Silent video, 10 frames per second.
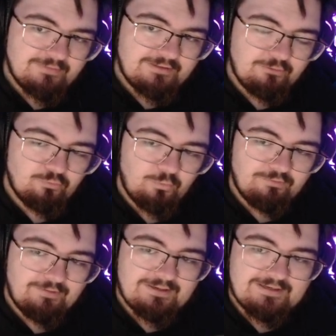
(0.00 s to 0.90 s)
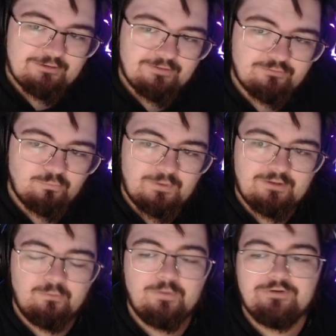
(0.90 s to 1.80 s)
There's one right here as
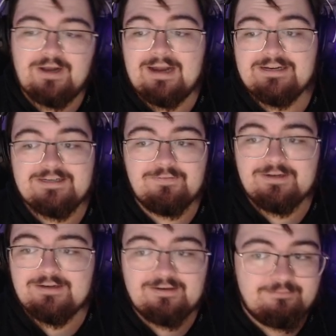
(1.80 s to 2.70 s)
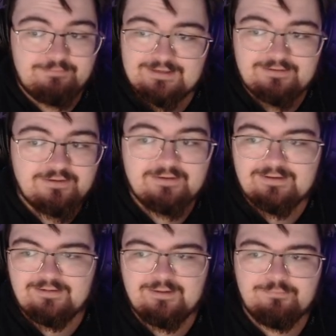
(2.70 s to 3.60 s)
well, which I didn't even think to
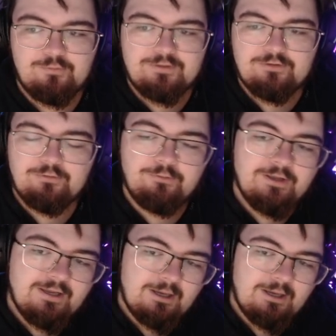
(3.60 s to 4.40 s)
tell him to include,